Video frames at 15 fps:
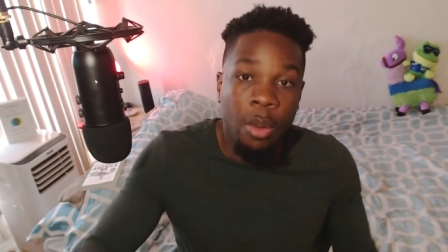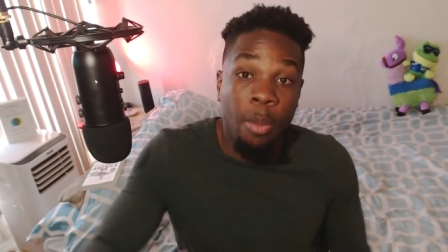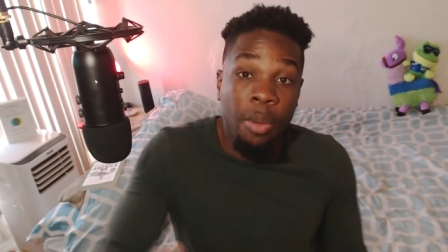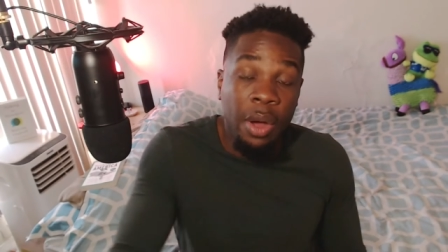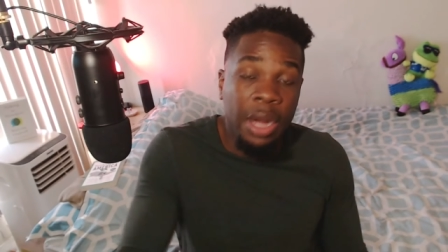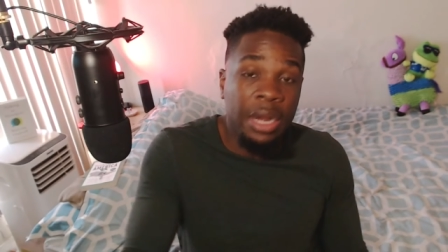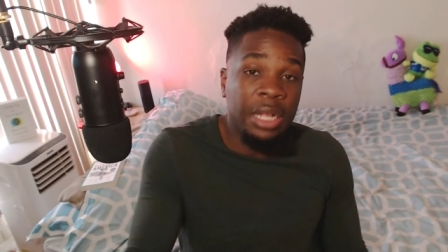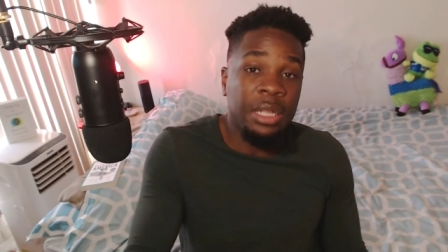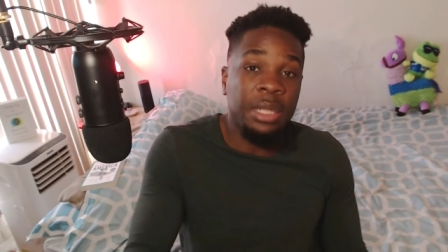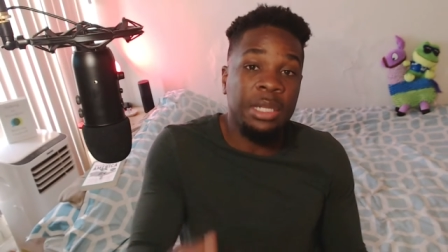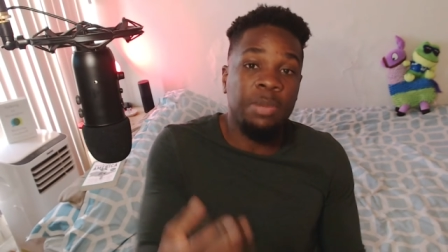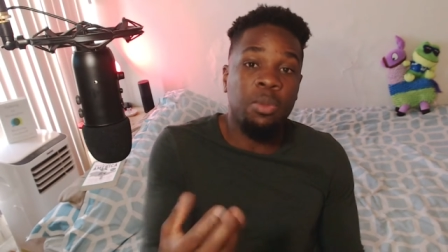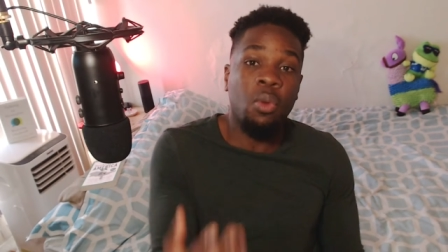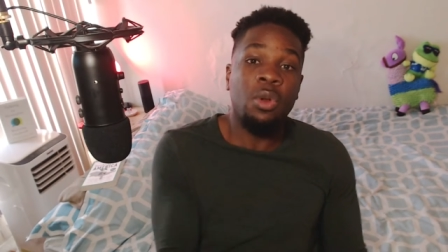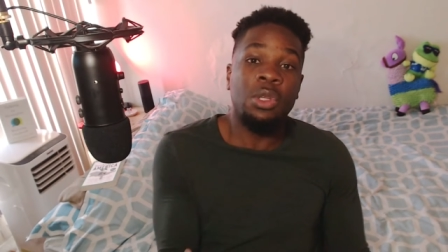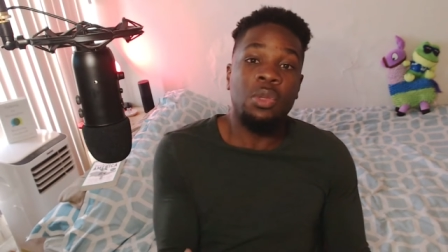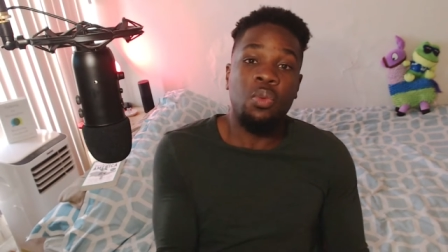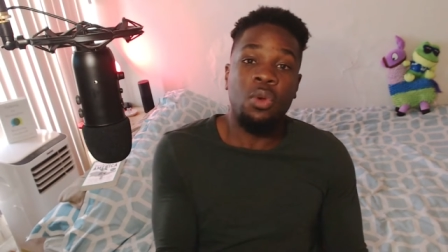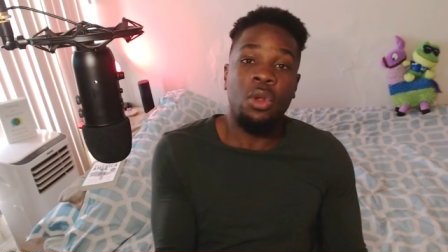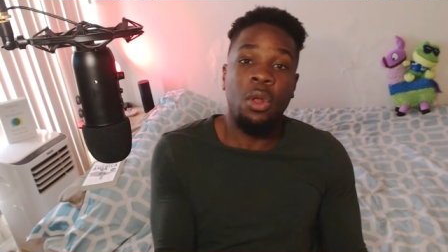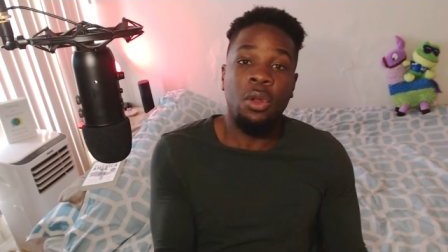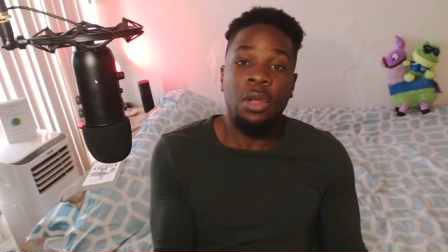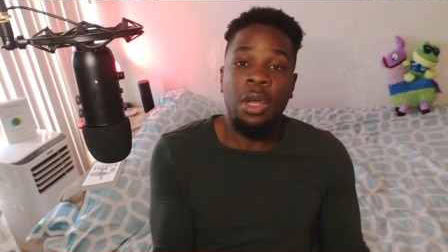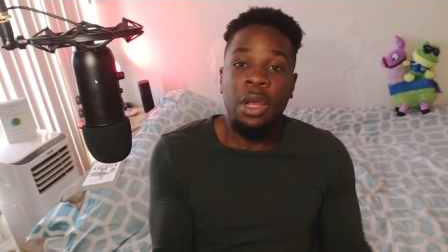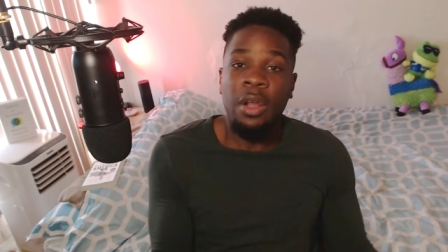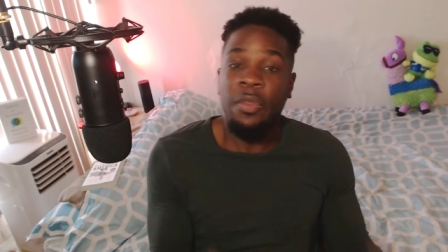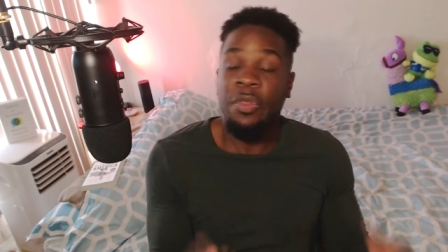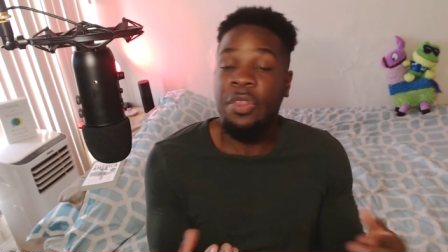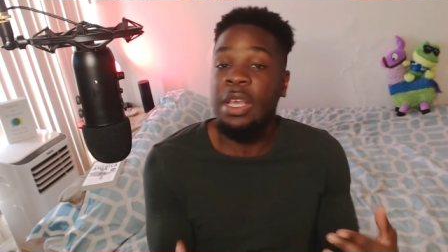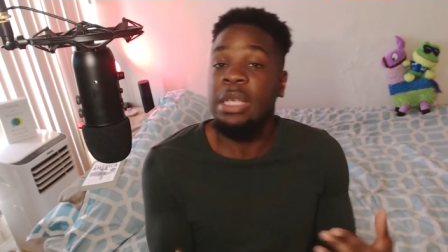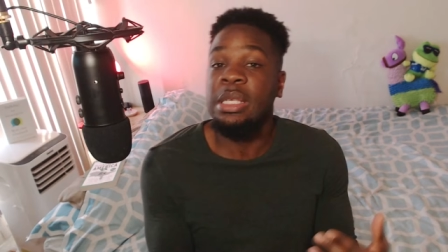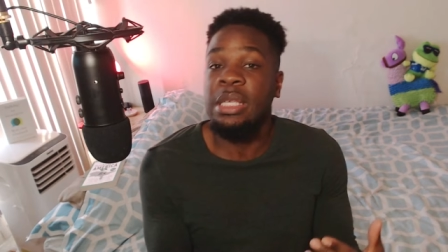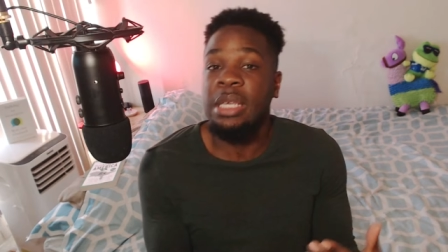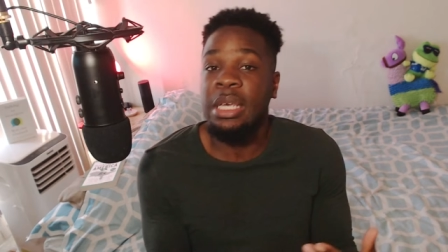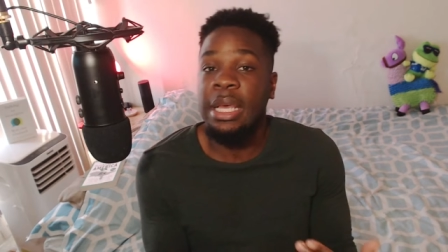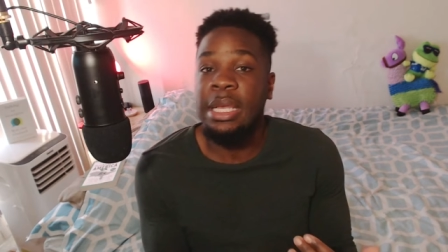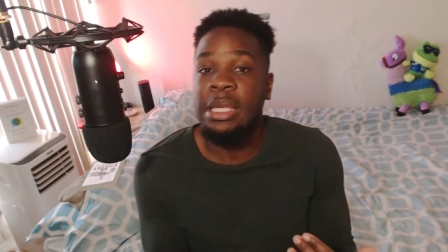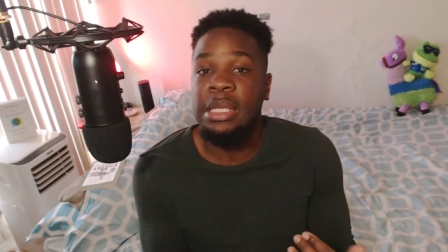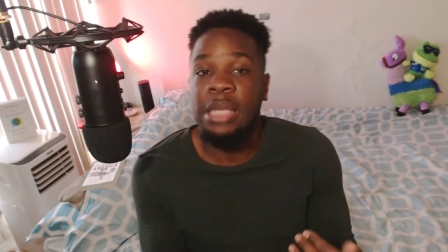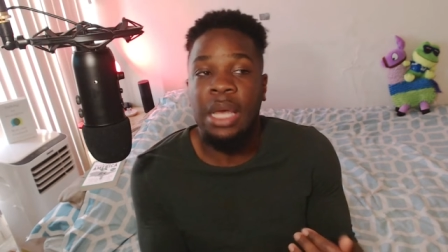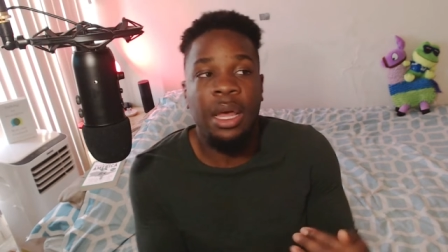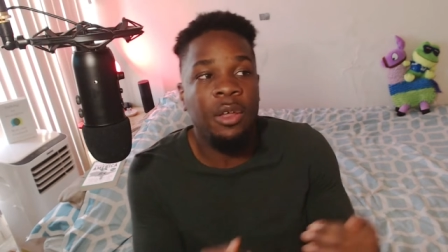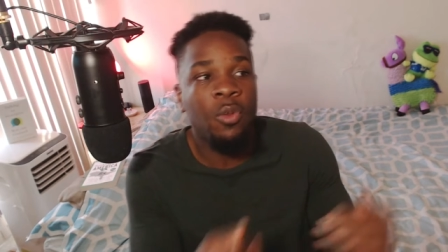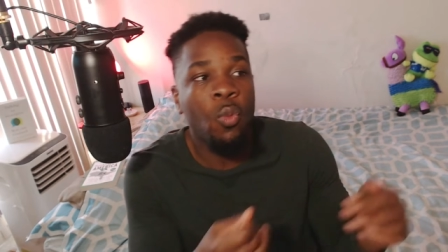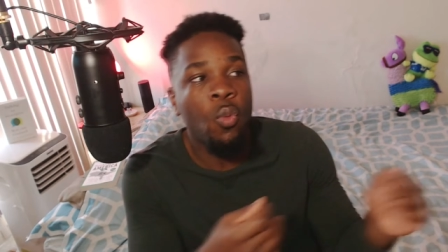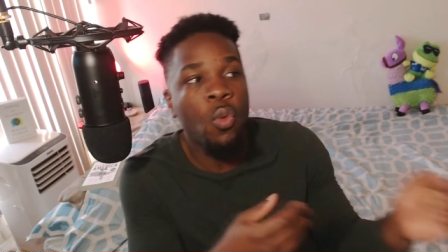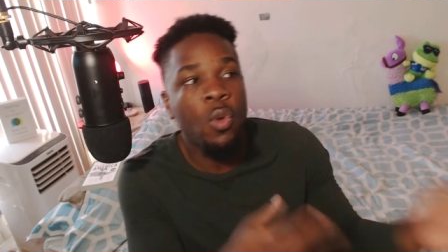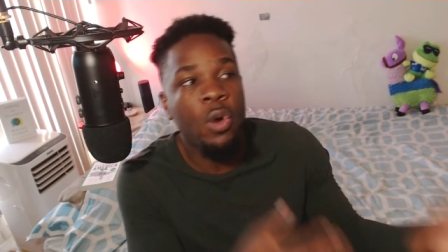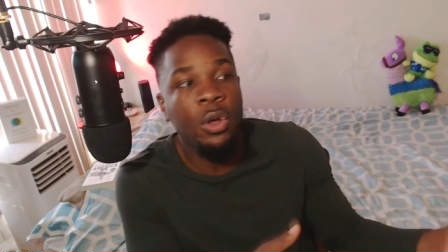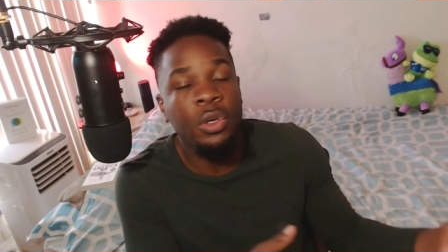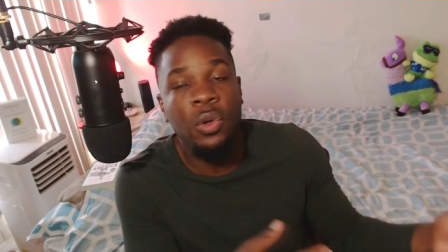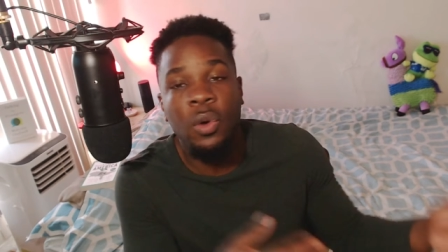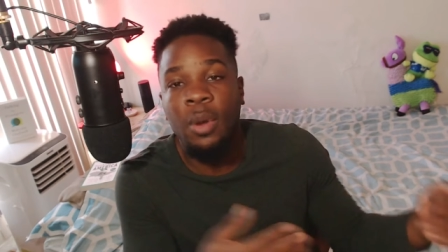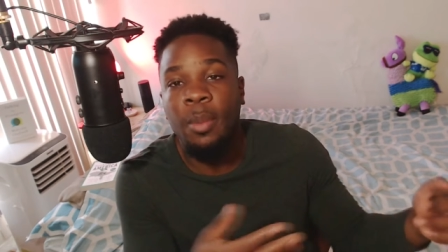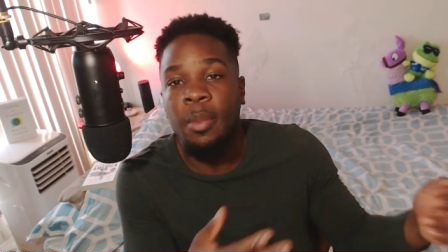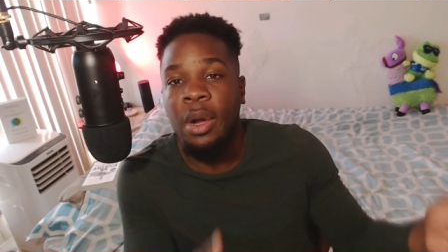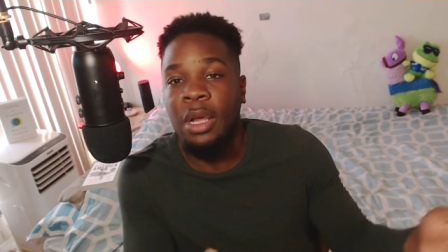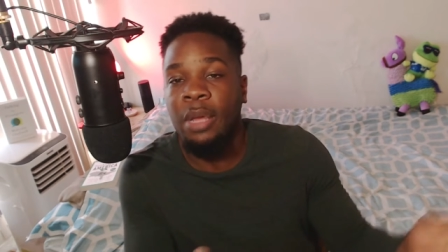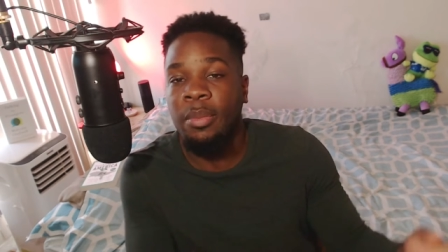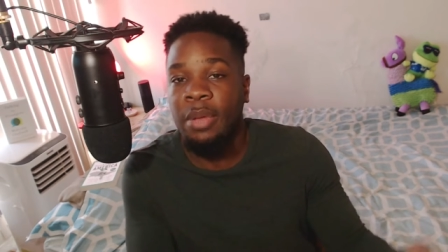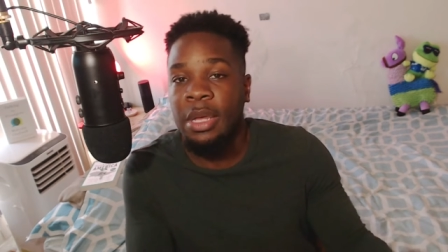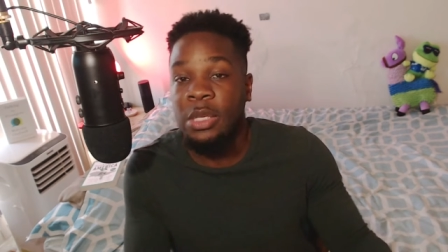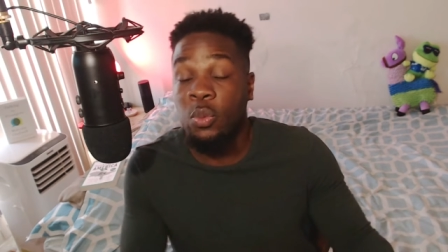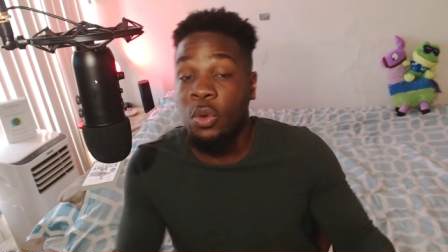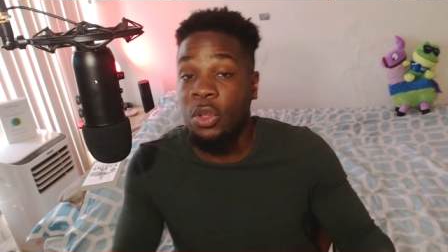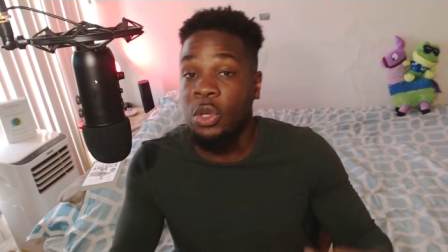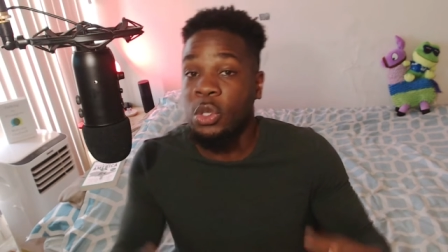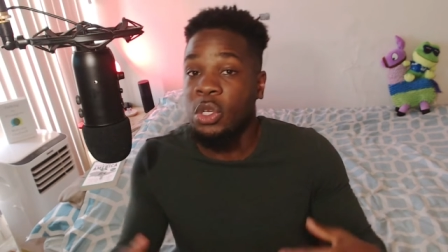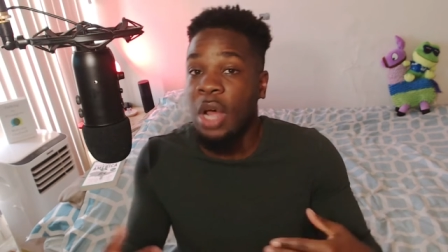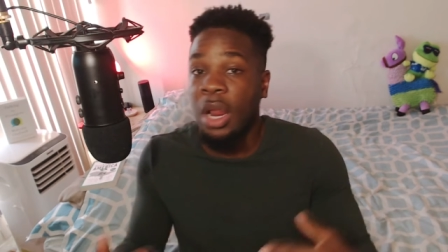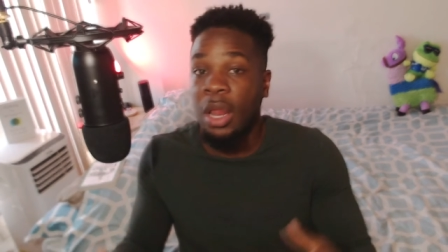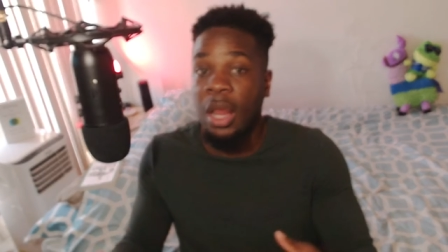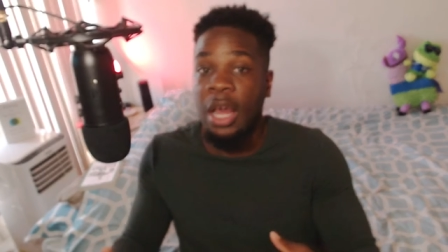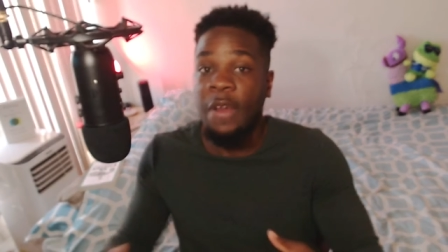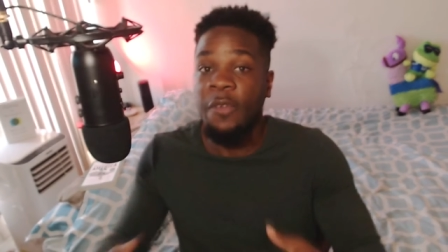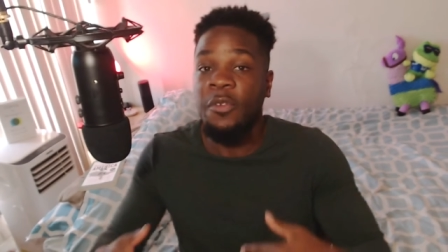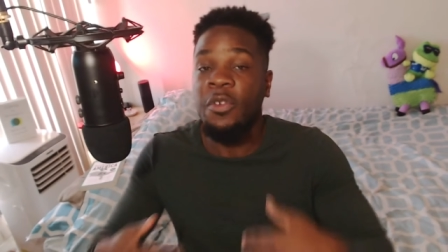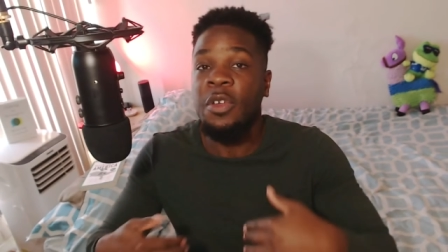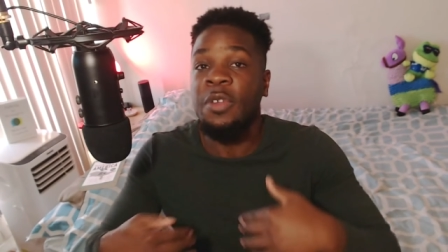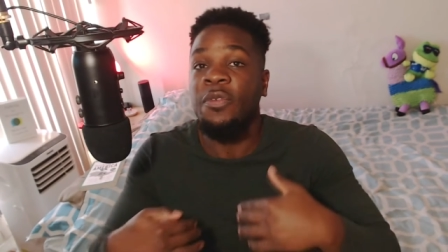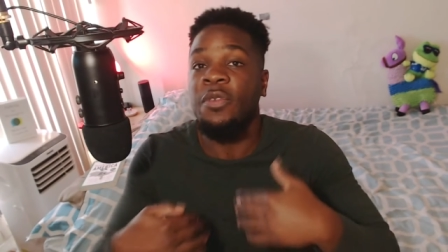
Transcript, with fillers: But in the sports world, this is a world or a marketplace where there's not a lot of